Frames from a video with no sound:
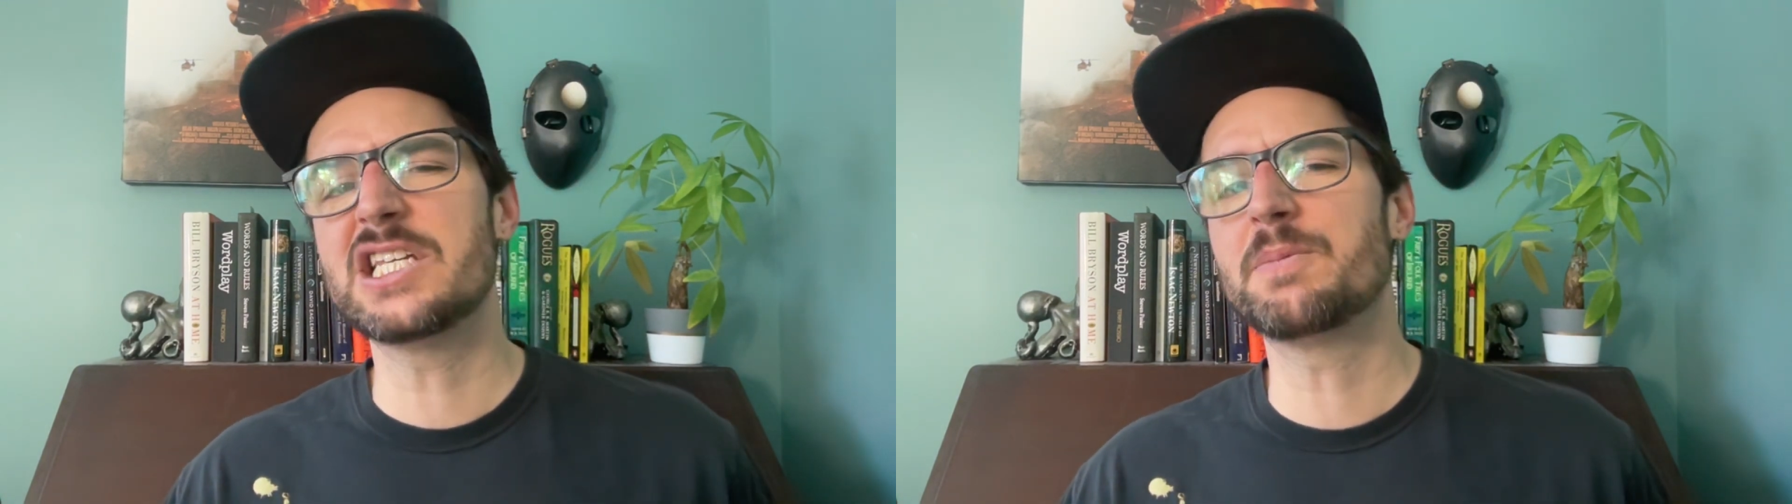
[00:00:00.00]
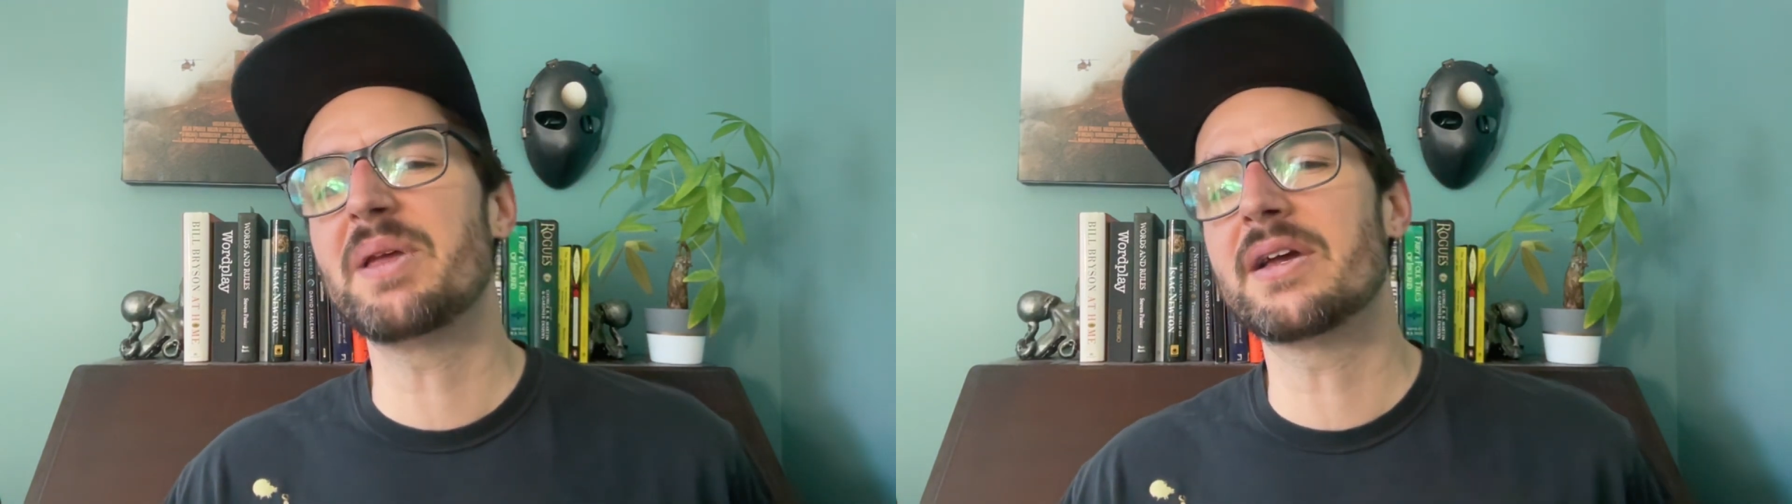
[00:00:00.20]

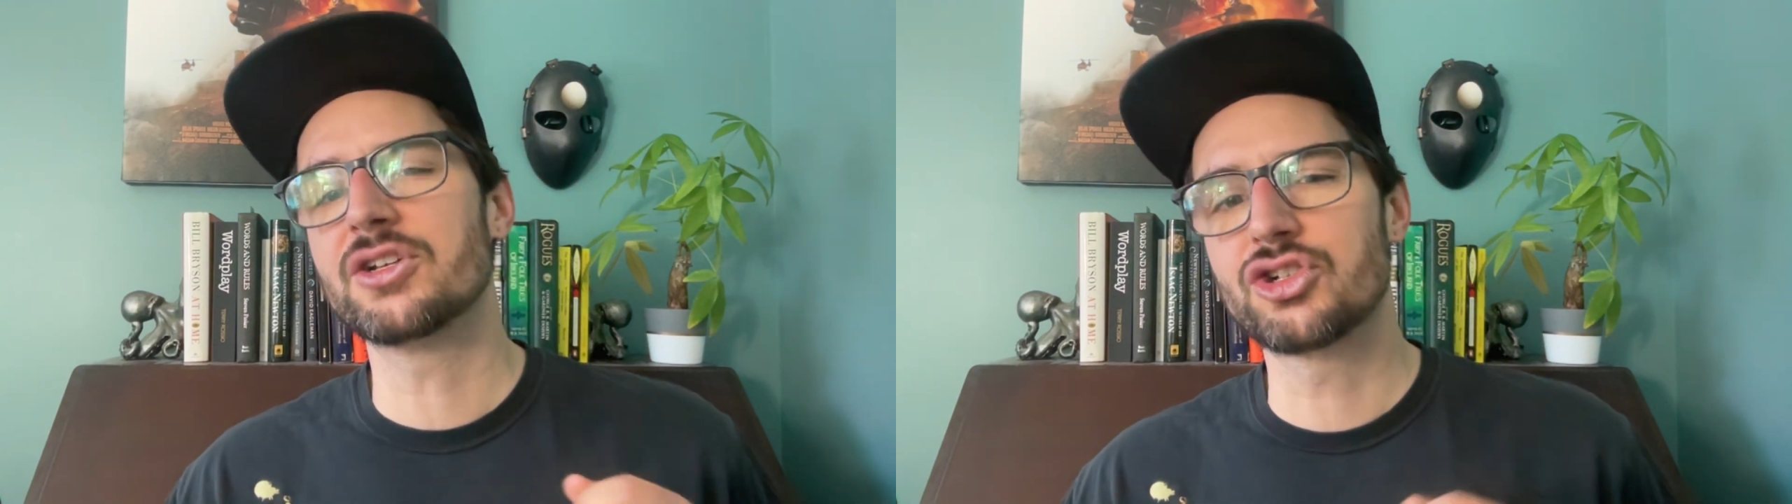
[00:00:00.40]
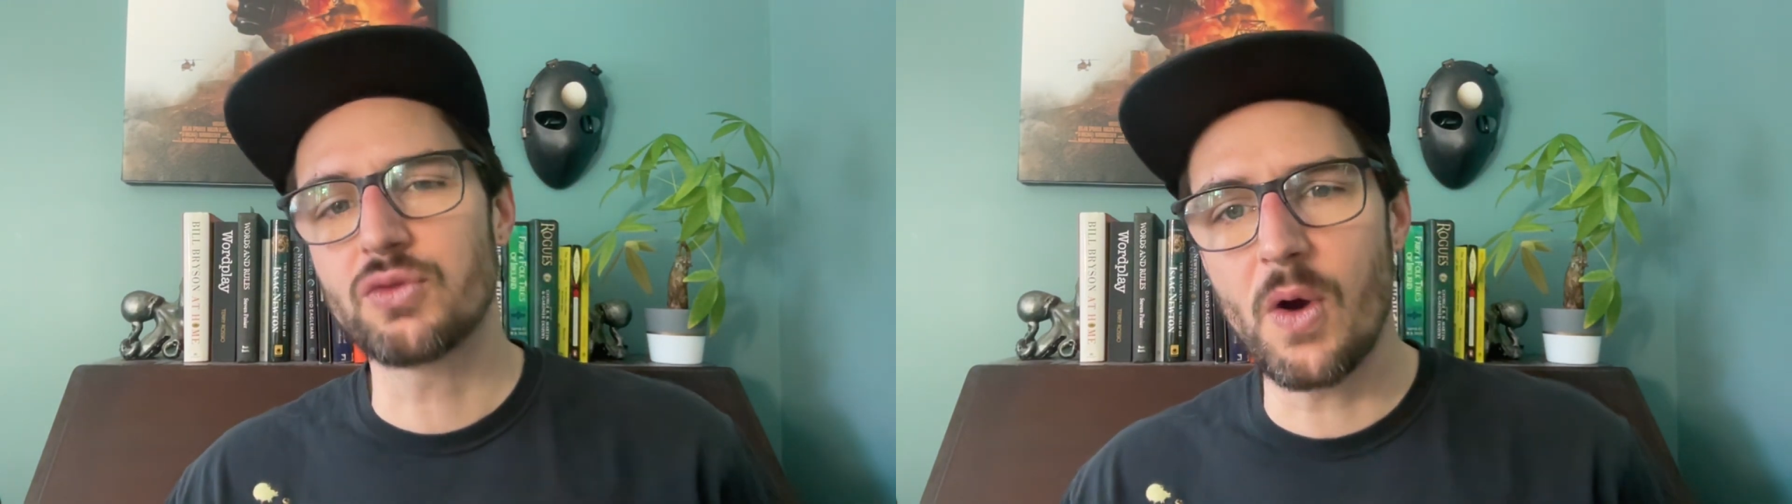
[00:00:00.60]
least be
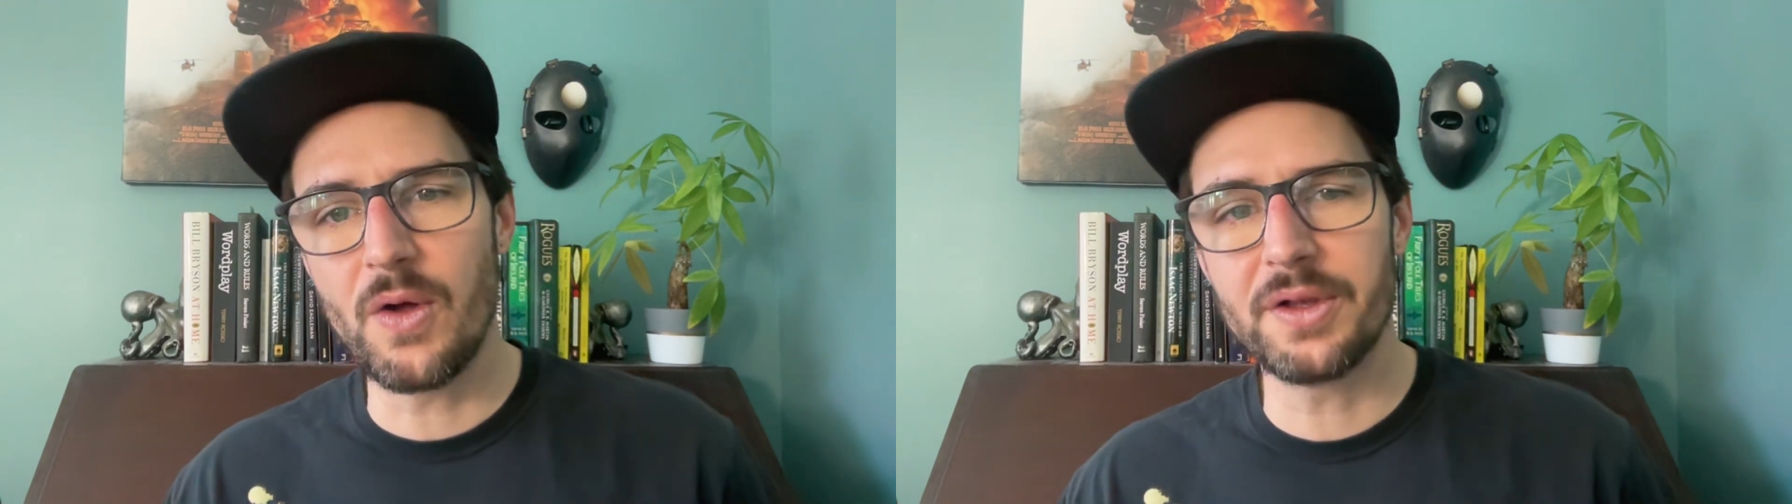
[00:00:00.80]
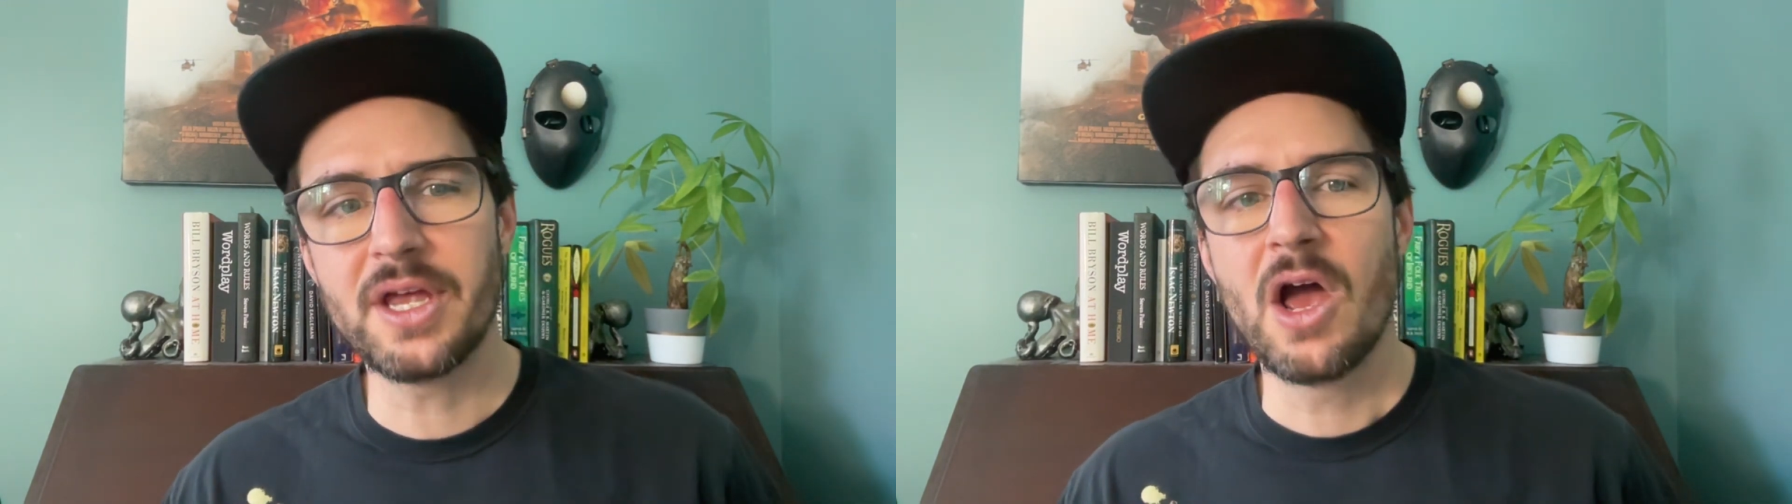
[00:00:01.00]

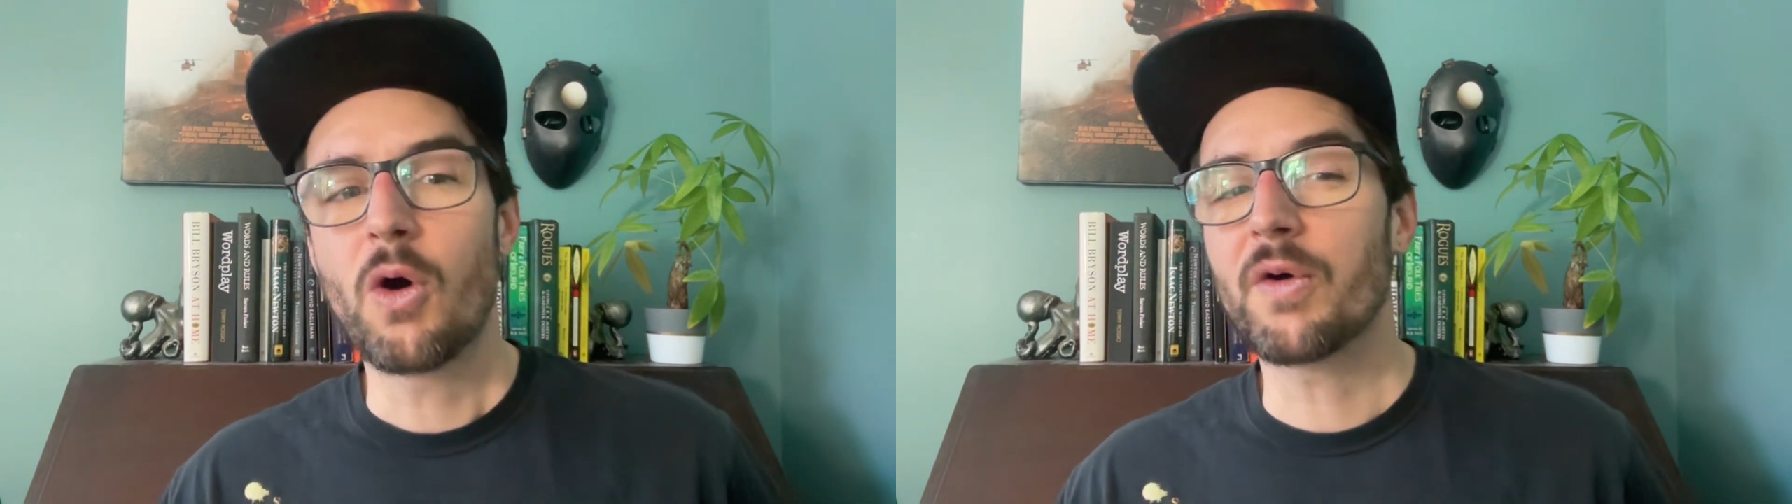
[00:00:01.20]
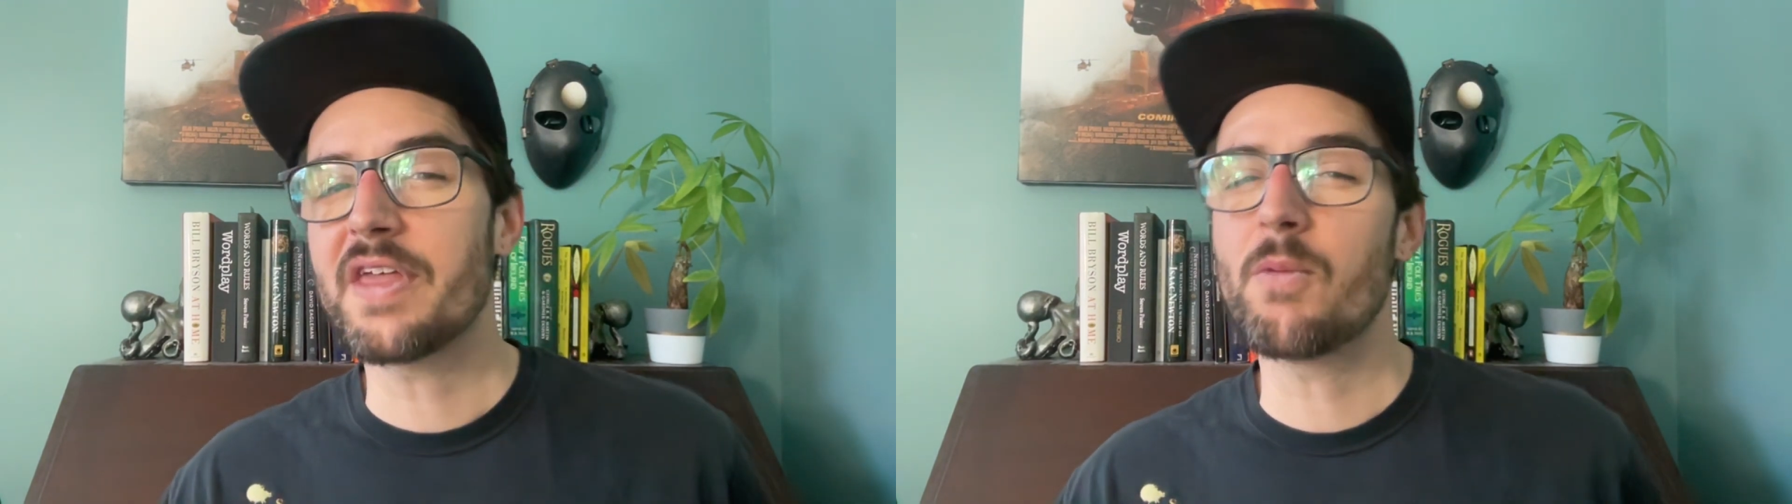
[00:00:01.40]
controlled
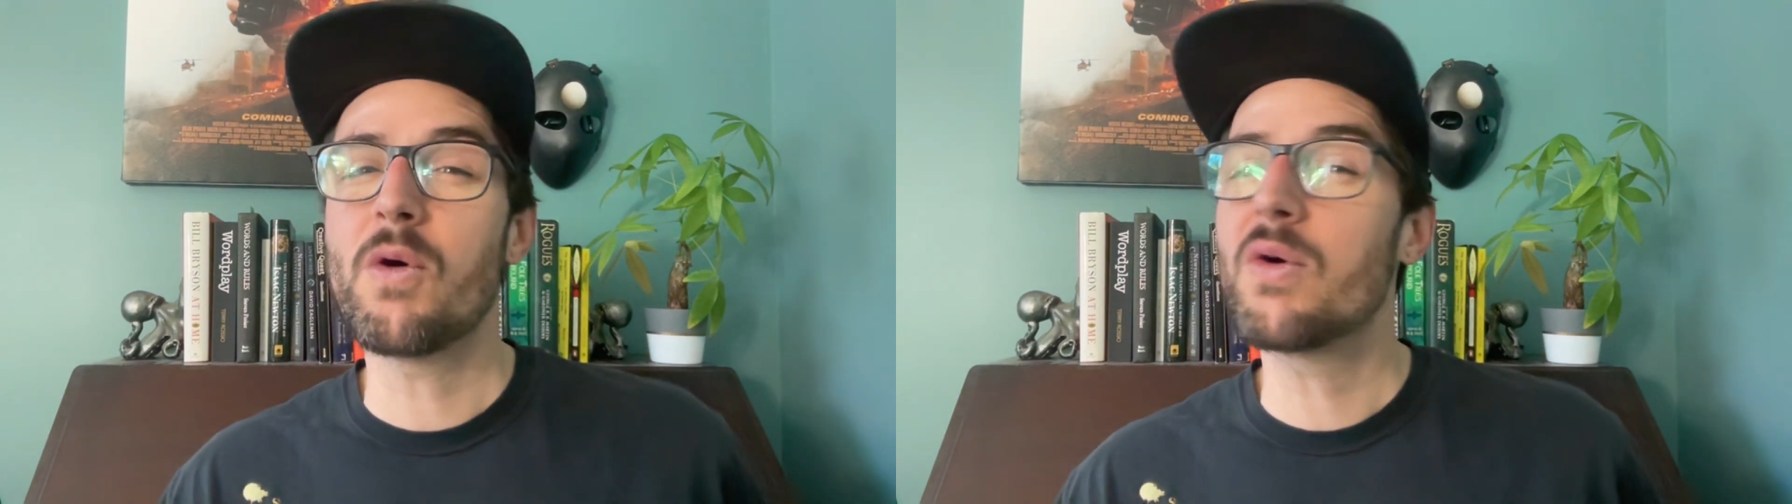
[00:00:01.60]
or that